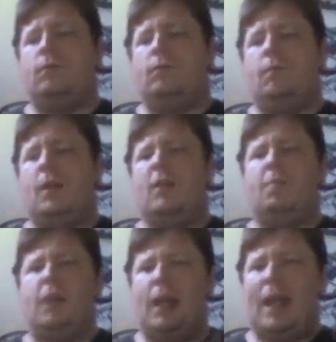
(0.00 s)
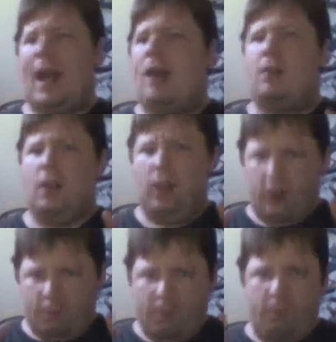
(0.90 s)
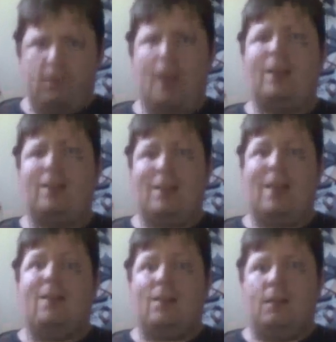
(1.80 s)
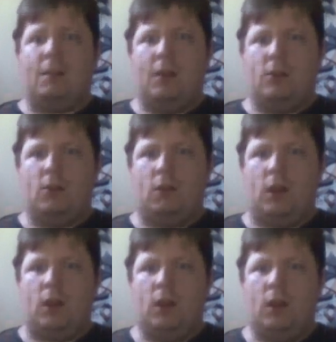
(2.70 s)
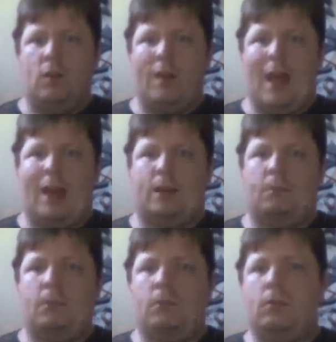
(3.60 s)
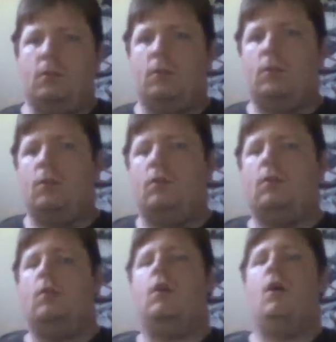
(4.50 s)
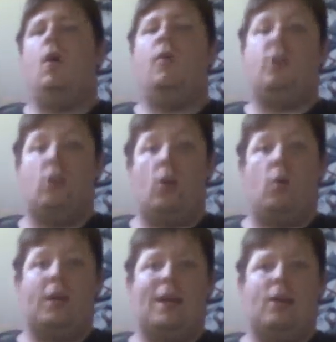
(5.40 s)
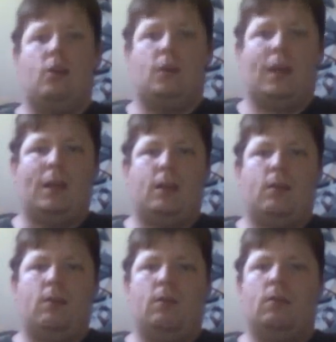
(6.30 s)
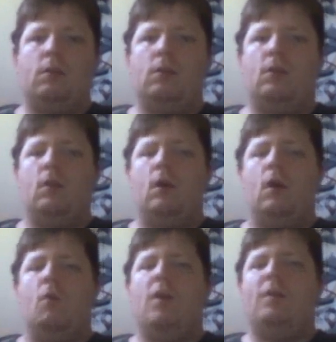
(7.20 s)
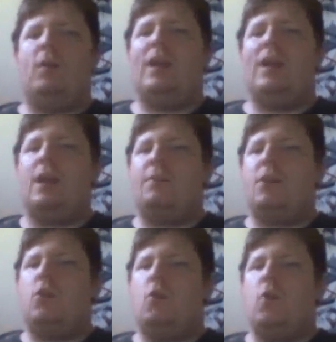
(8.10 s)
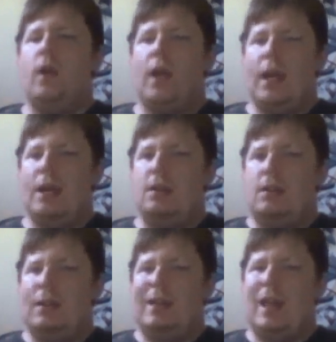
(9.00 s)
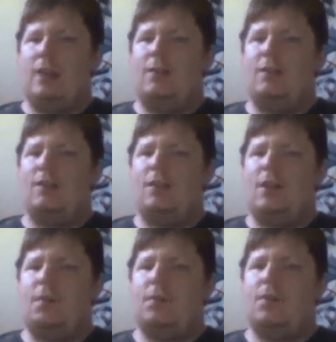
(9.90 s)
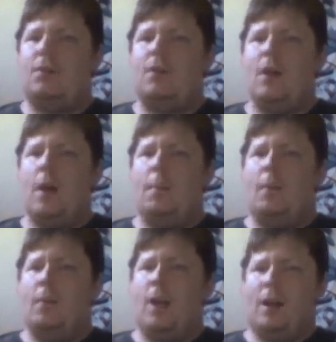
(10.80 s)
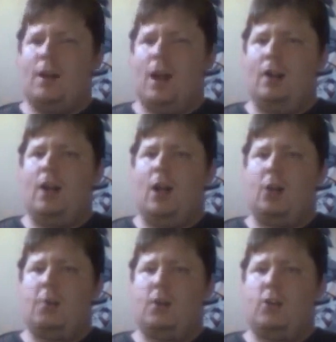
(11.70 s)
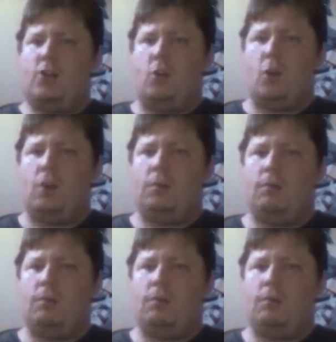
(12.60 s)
Because Blake has a extensive history with Adam. We just don't know what that history is. We get a few hints and guesses in this episode, but we're not entirely 100% sure.